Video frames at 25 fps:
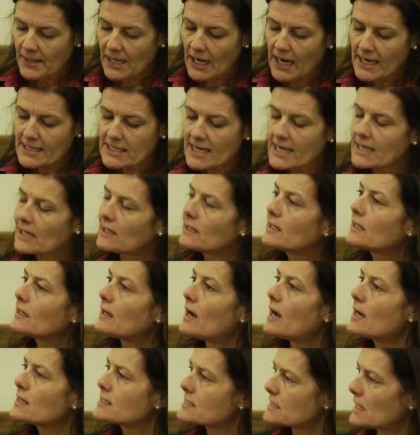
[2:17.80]
I take
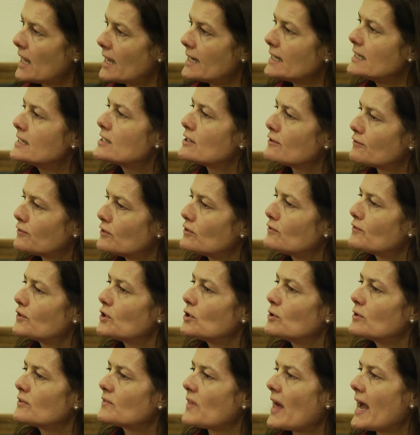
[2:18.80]
a slightly different
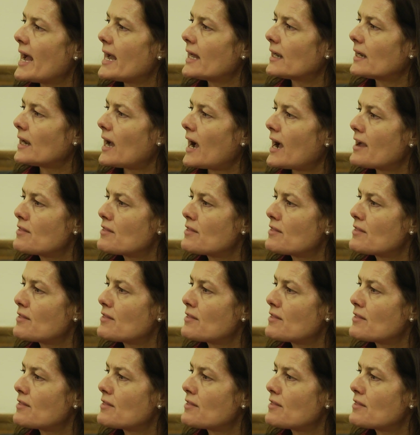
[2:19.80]
view of that.